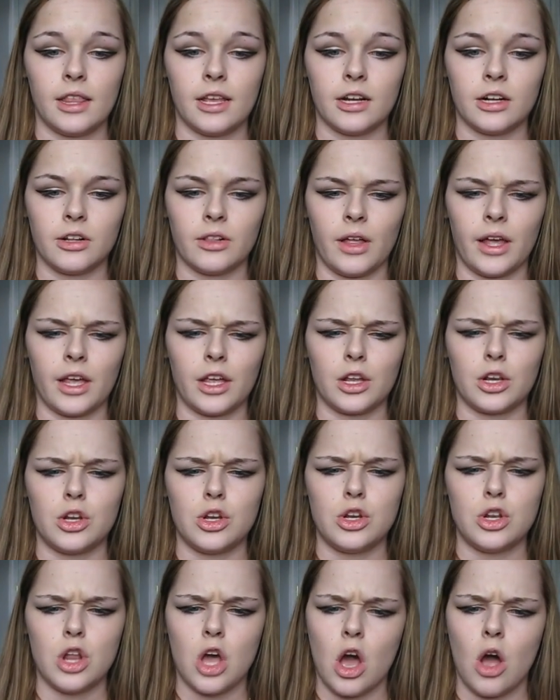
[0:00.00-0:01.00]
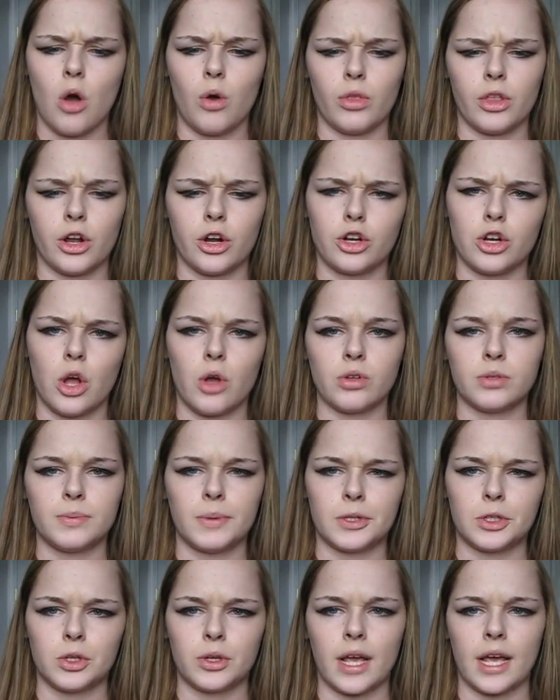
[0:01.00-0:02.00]
they're like, no, there are no
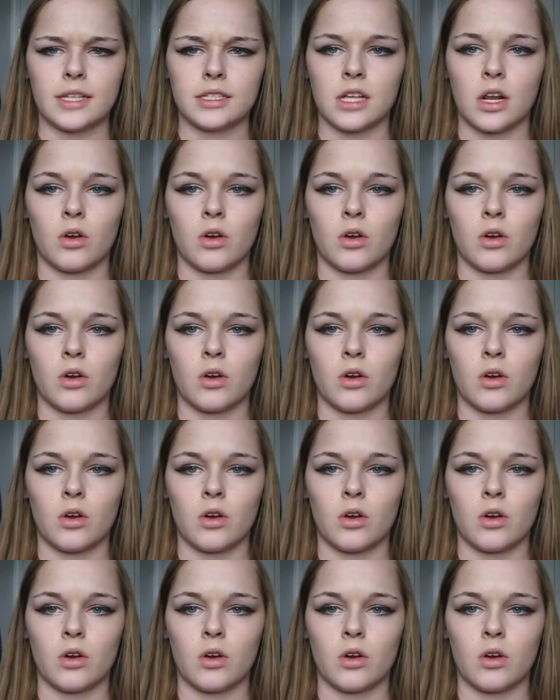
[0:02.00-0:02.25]
special guests.